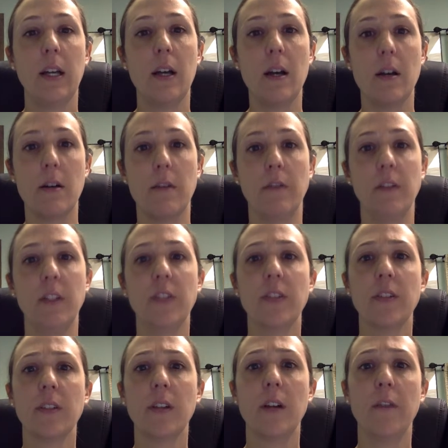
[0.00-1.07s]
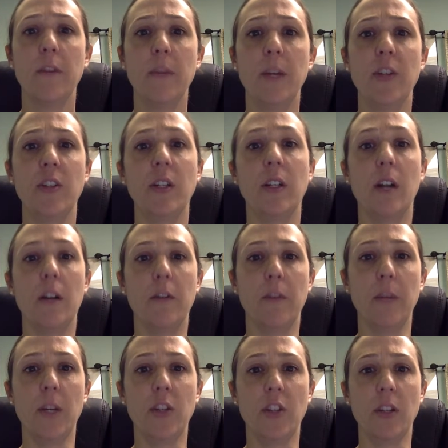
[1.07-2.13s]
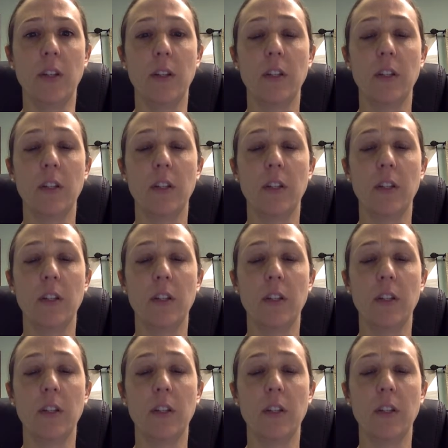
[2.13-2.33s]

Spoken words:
of disconfirmation and confirmation.